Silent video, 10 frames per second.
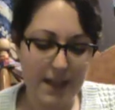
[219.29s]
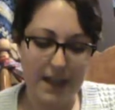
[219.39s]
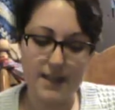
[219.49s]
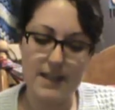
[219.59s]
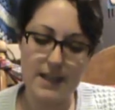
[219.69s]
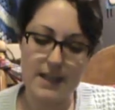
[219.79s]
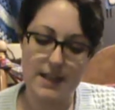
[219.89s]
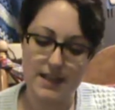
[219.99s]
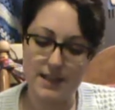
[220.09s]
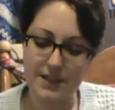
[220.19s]
And
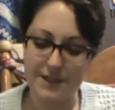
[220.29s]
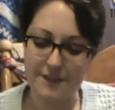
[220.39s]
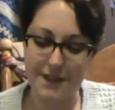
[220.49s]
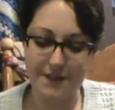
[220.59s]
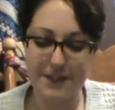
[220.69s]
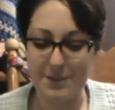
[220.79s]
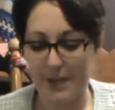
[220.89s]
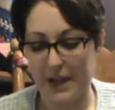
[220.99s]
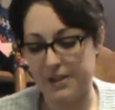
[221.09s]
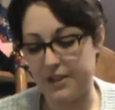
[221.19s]
then she found this
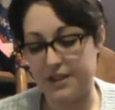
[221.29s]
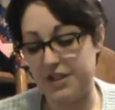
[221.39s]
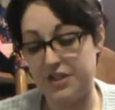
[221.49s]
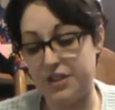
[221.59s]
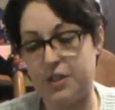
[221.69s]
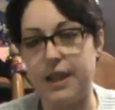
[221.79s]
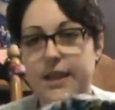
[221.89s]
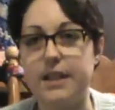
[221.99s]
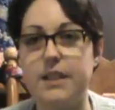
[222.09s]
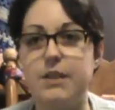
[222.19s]
pattern and she just
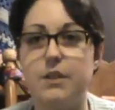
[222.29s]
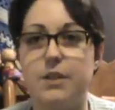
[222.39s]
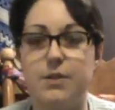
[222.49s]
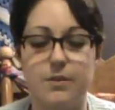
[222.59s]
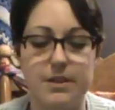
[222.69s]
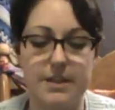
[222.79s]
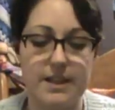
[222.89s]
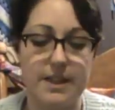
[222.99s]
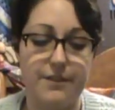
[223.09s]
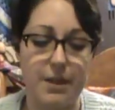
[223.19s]
liked it, so she
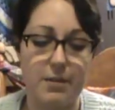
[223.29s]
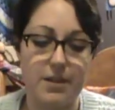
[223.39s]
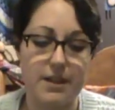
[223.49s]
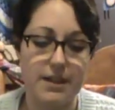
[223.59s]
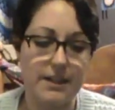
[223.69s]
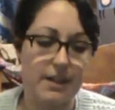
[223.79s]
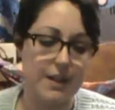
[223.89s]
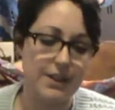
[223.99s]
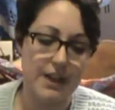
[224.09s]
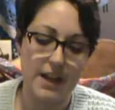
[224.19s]
said if I wanted it I
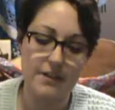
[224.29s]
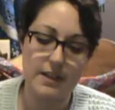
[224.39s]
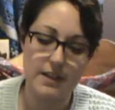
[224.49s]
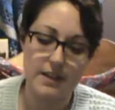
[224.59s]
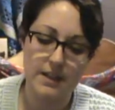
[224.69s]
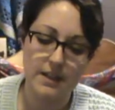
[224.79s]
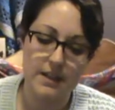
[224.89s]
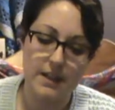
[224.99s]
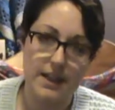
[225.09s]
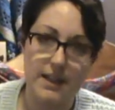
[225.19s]
could have it,
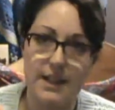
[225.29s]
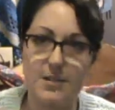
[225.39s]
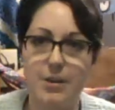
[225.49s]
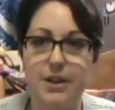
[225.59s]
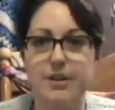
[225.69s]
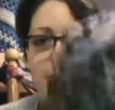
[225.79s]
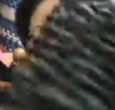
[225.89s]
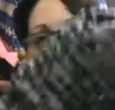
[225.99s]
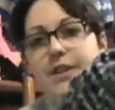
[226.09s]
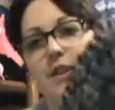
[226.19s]
and I had bought her
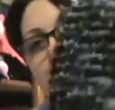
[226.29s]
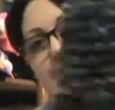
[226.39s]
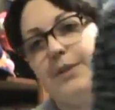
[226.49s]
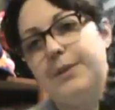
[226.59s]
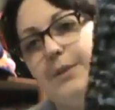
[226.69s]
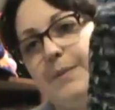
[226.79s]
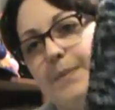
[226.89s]
this yarn too.